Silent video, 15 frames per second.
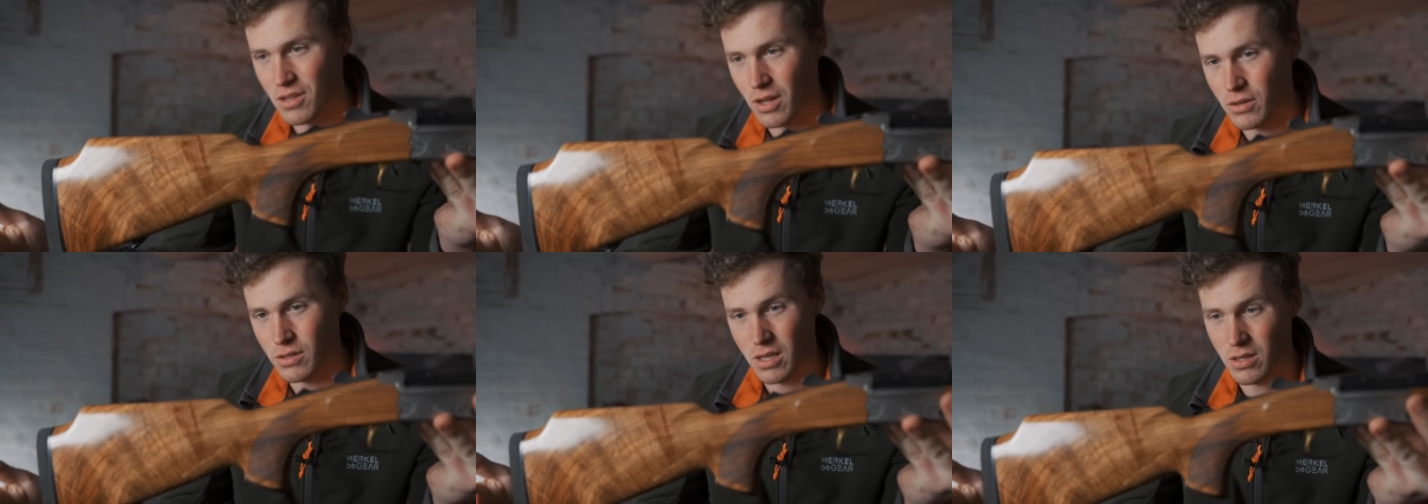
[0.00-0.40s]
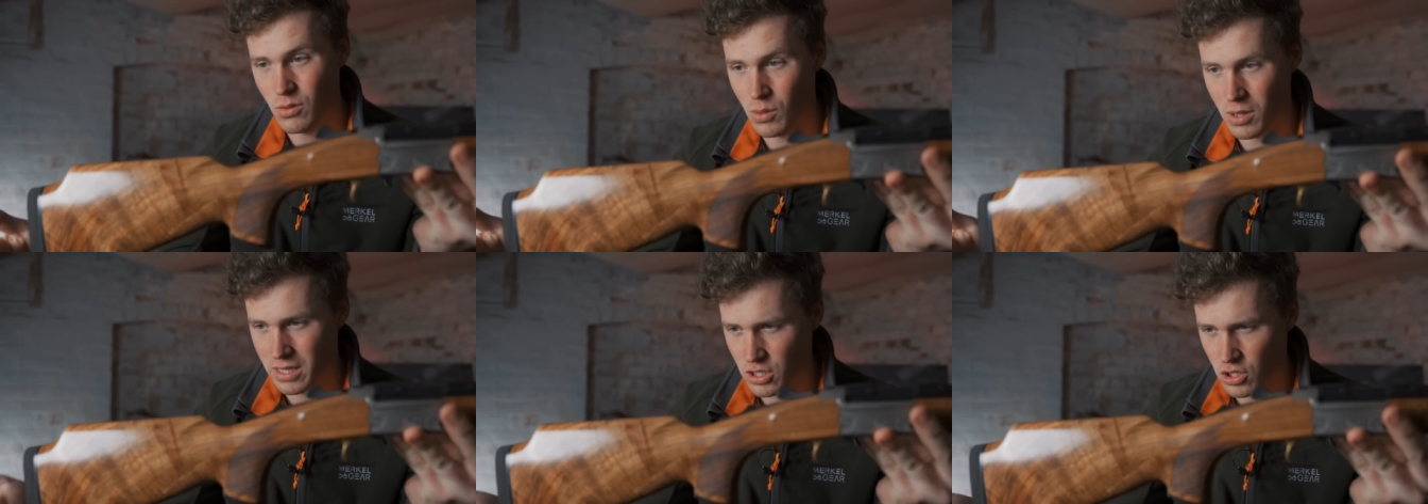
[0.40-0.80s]
of those that you
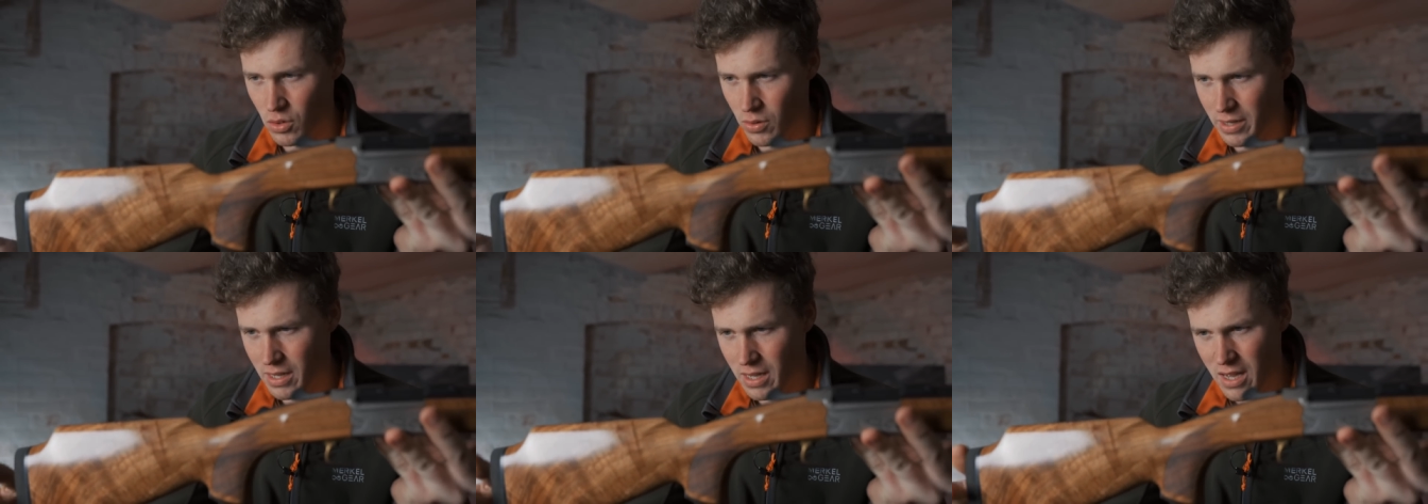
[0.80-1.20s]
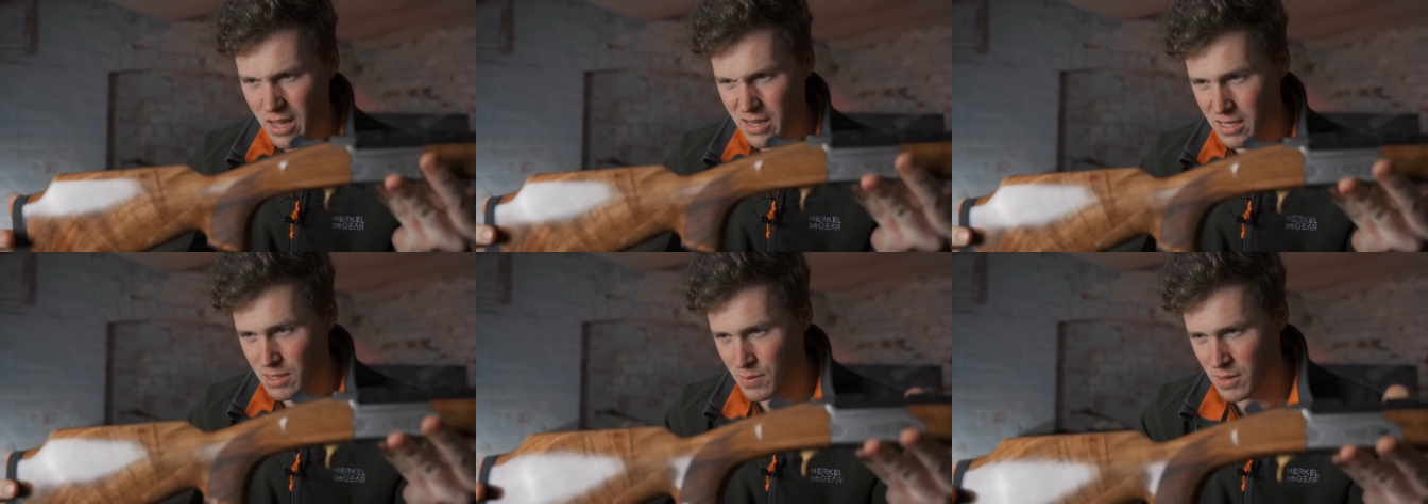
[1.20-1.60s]
will enjoy.
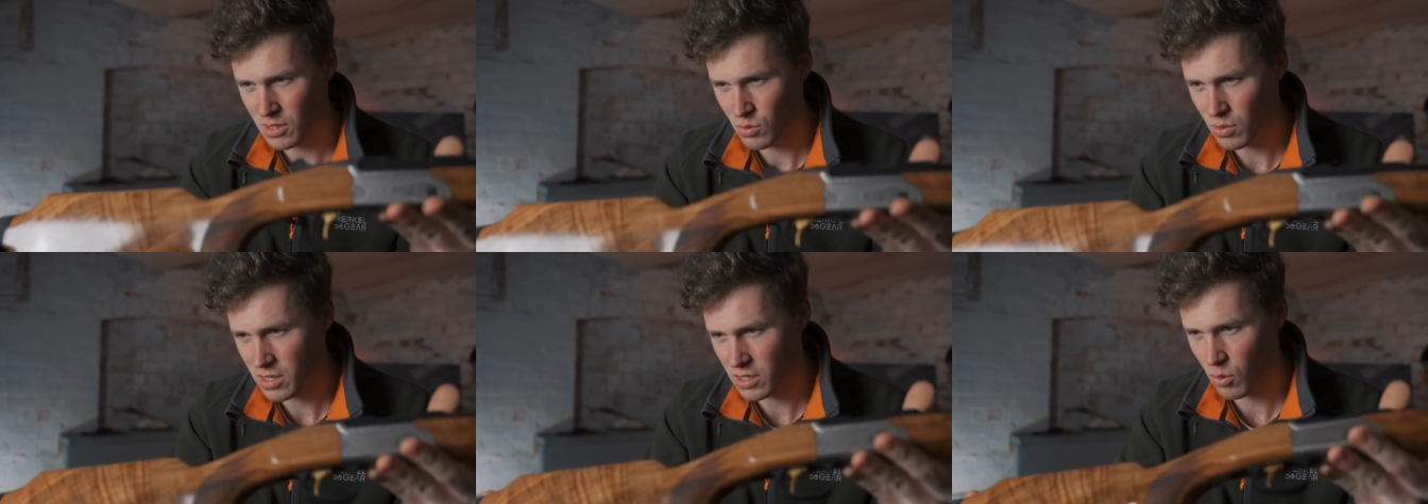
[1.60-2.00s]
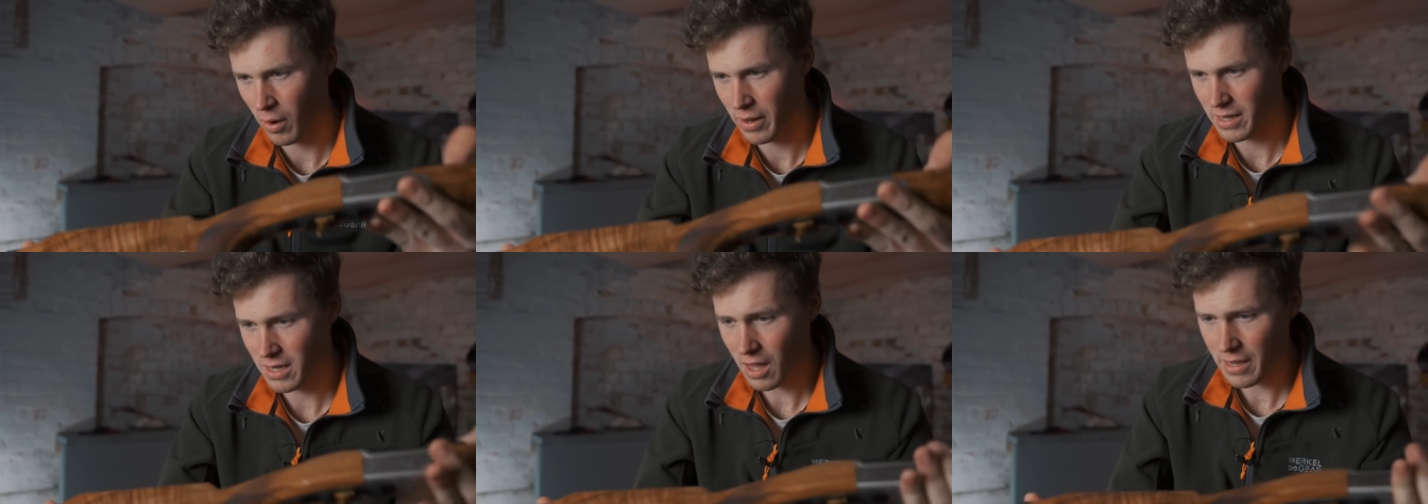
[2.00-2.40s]
This piece of wood is
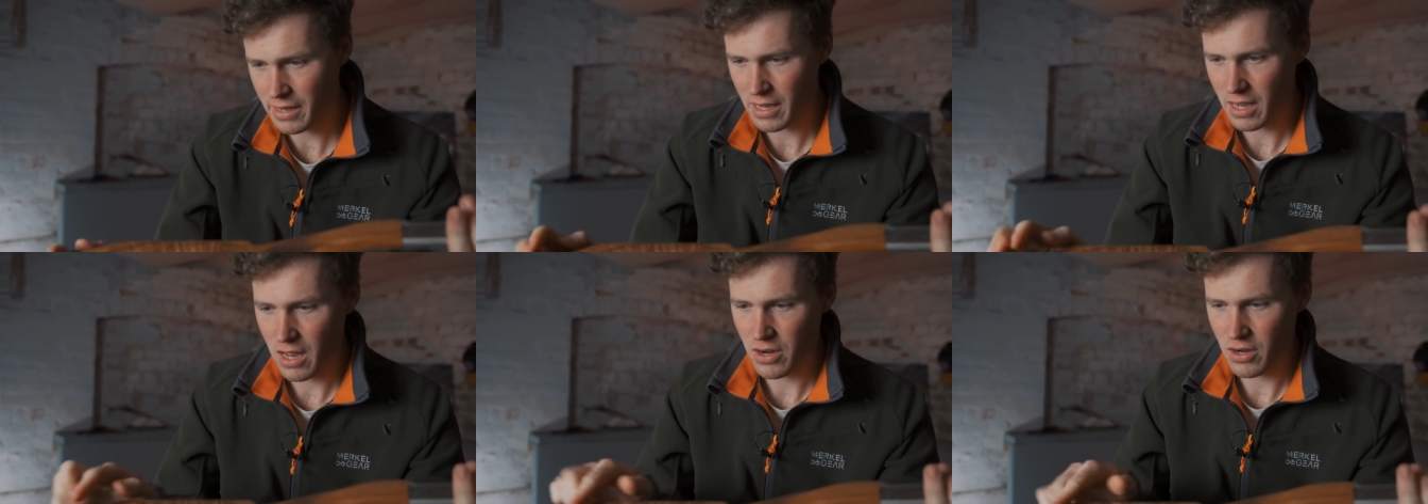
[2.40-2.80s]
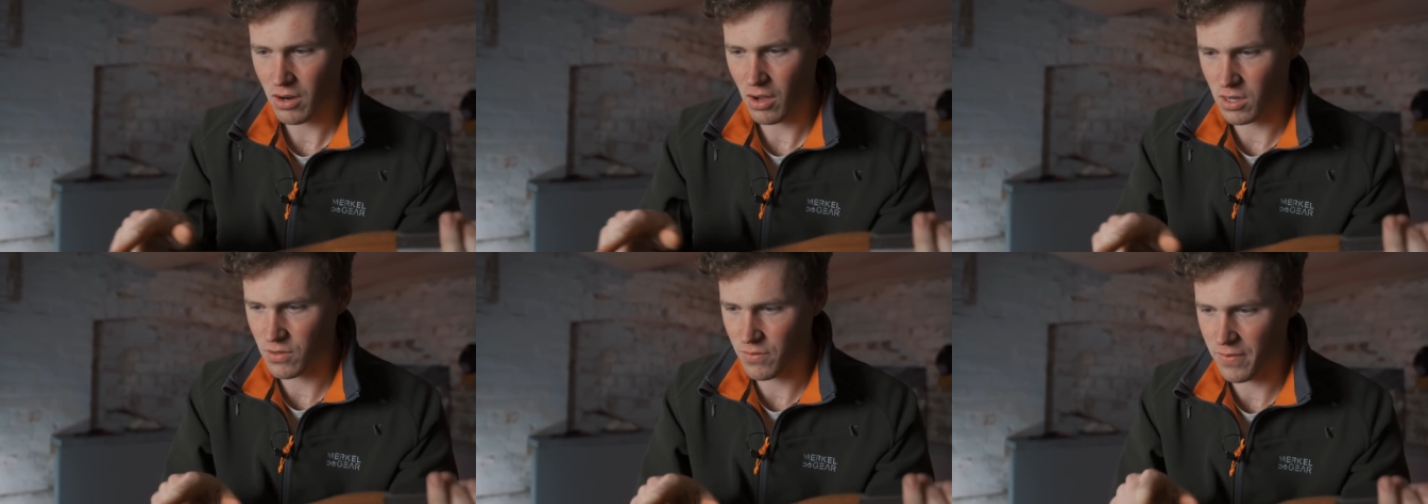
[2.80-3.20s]
quite light,
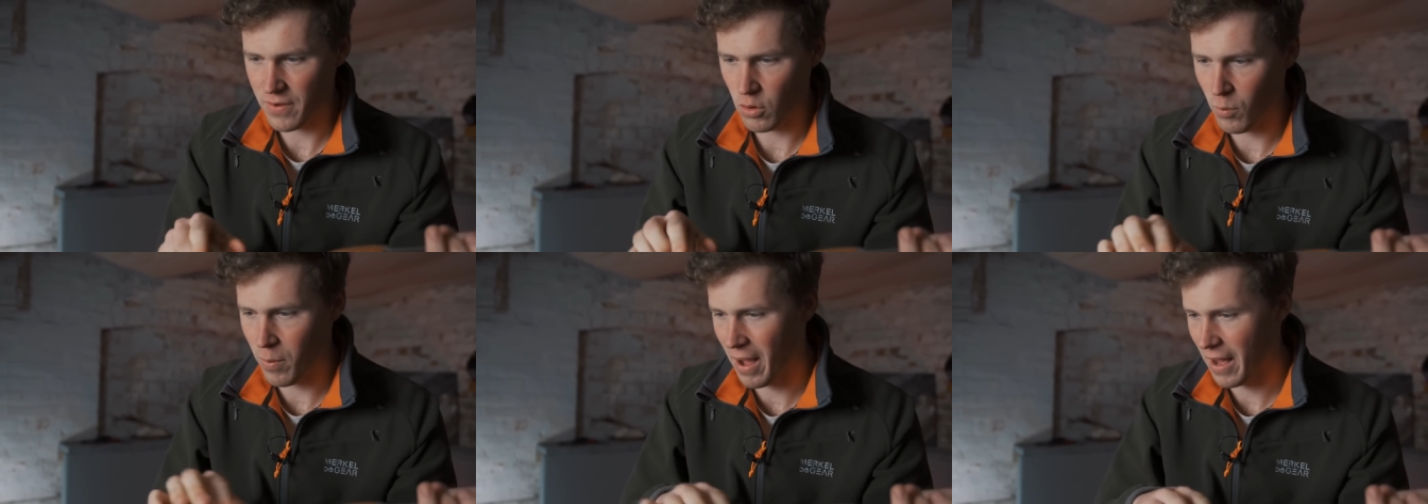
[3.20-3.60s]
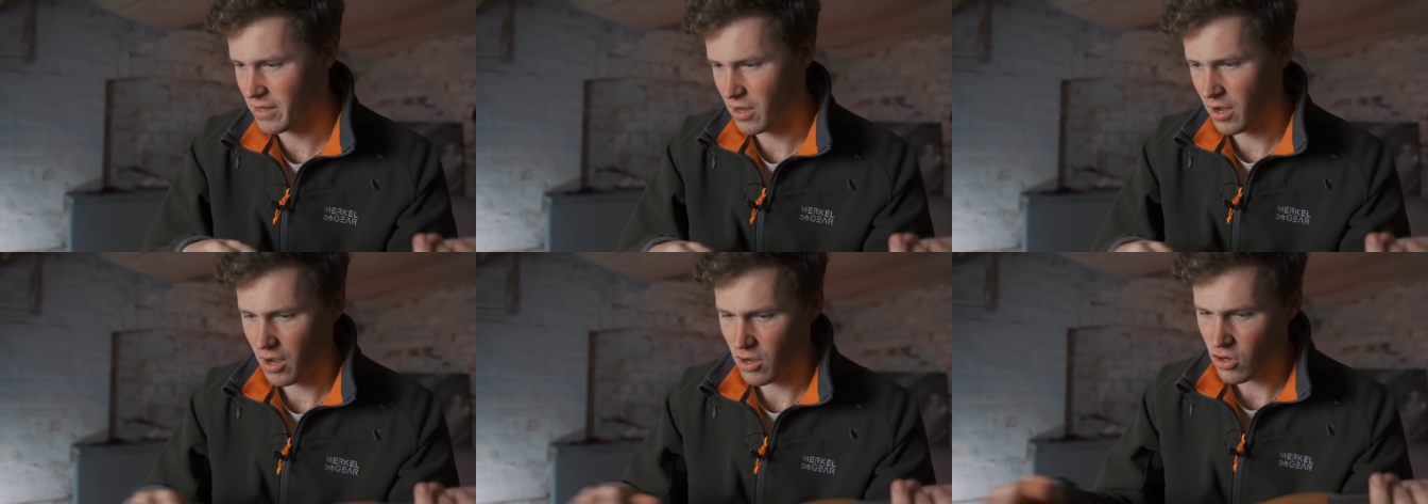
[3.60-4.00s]
nice
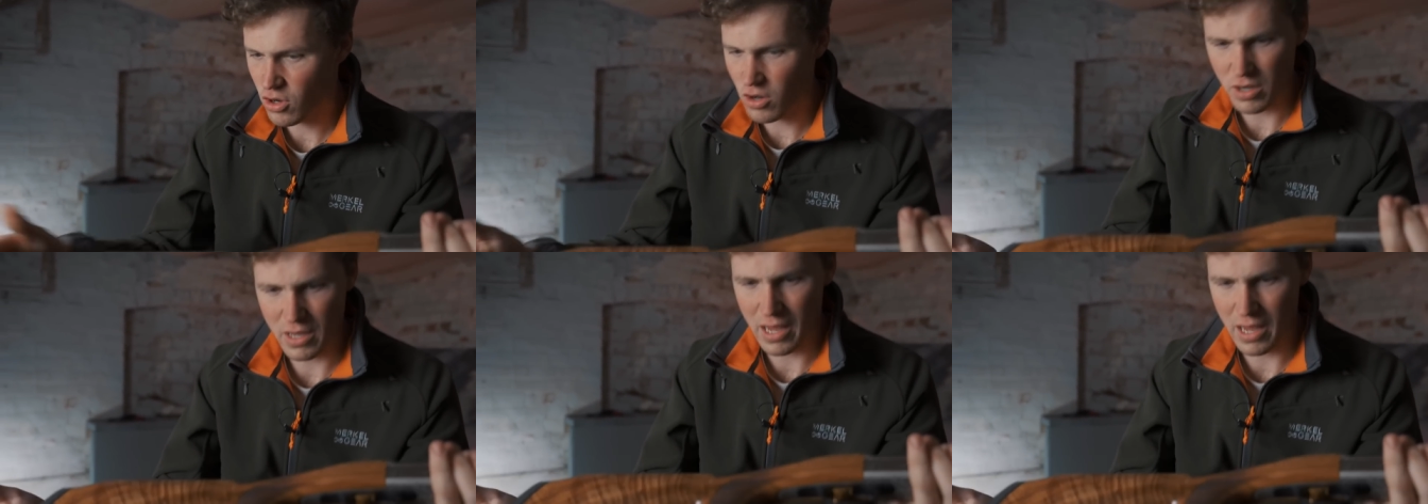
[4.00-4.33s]
fiddleback, good